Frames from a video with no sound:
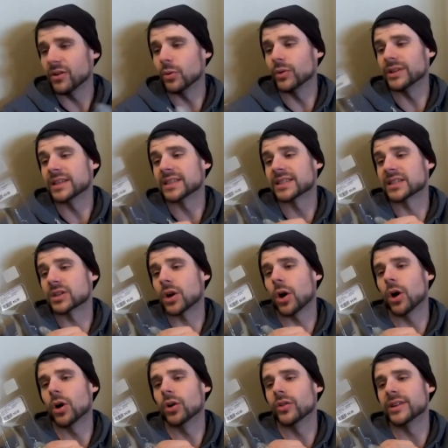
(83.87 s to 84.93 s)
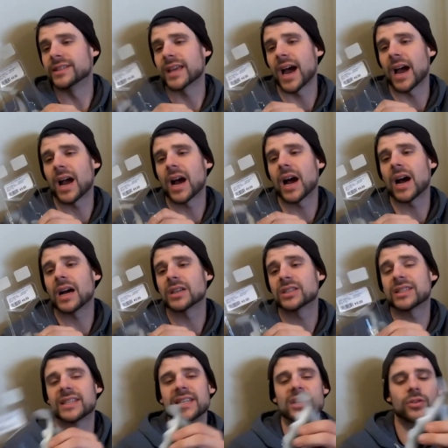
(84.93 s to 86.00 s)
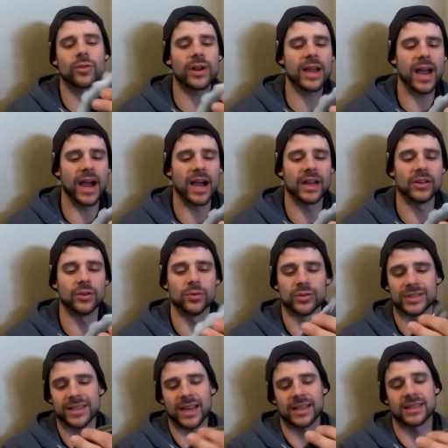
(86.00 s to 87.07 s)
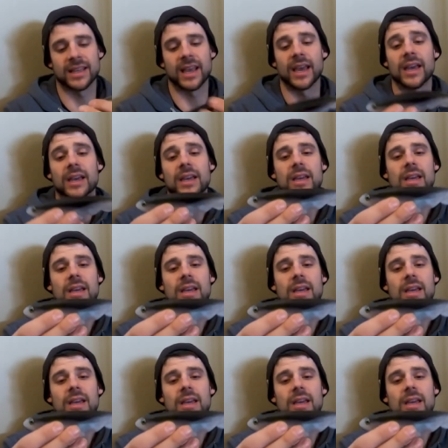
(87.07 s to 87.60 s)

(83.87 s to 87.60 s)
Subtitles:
know what this is called. It's a secret IU. It's got that,